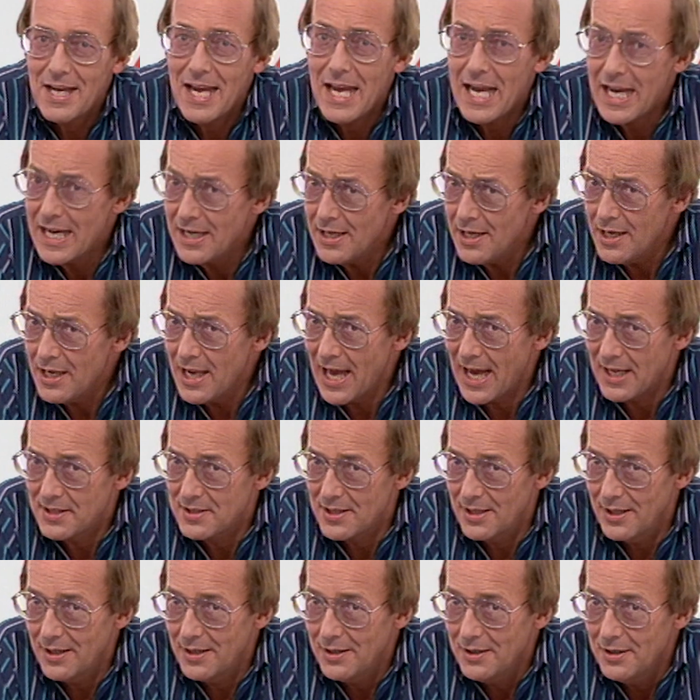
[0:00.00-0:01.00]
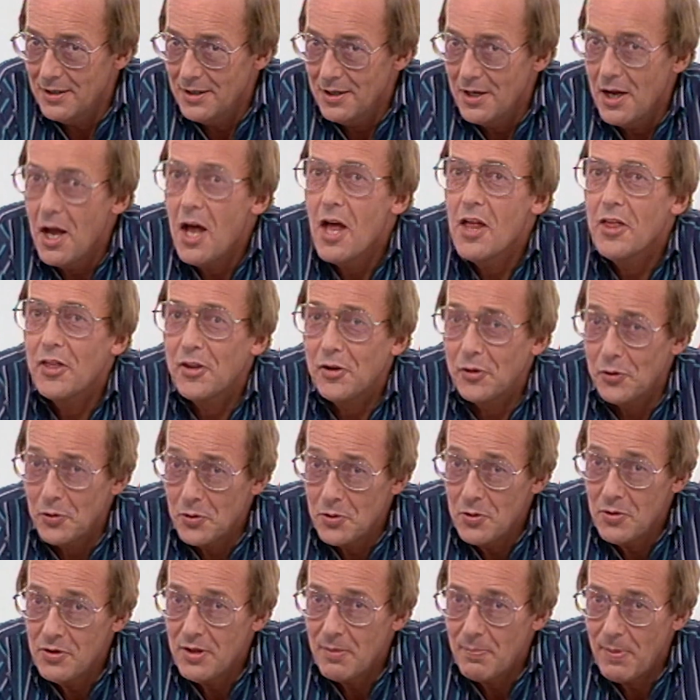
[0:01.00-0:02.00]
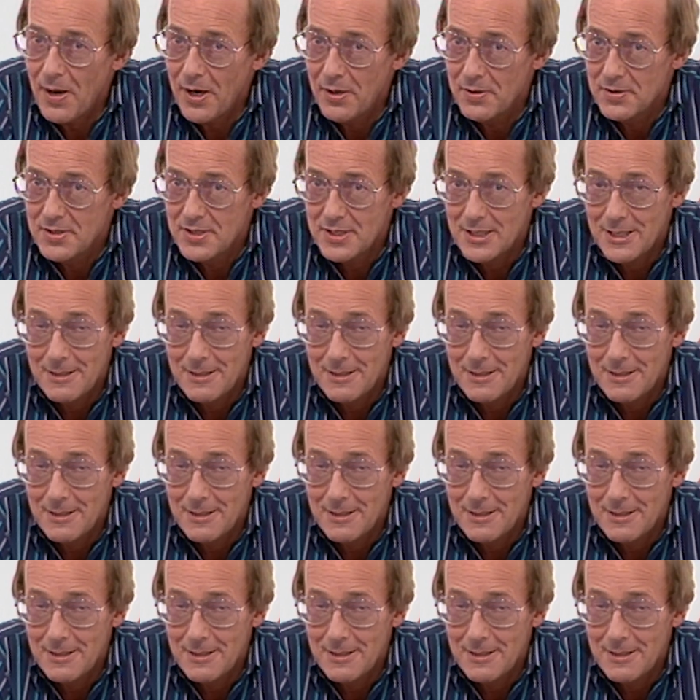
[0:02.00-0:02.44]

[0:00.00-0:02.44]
in a letter through the post?